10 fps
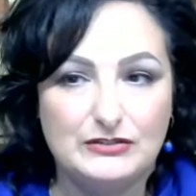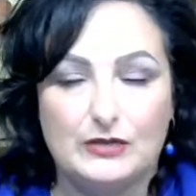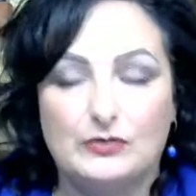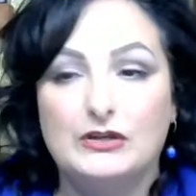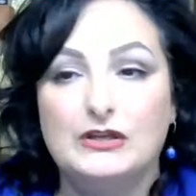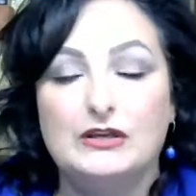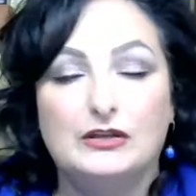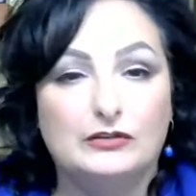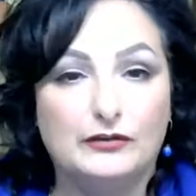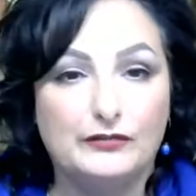So
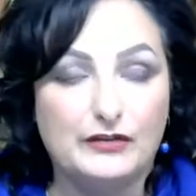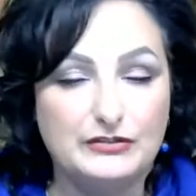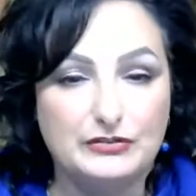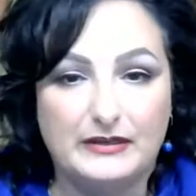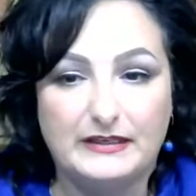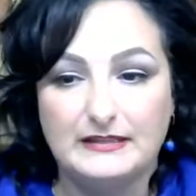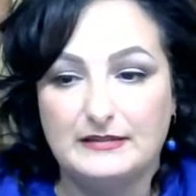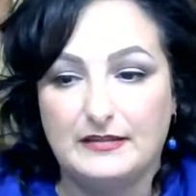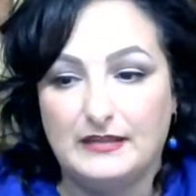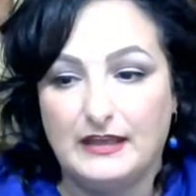look for us, join us
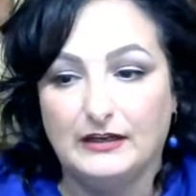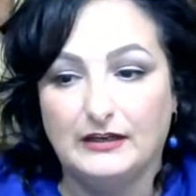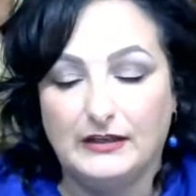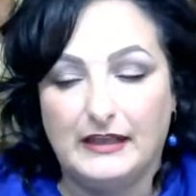there.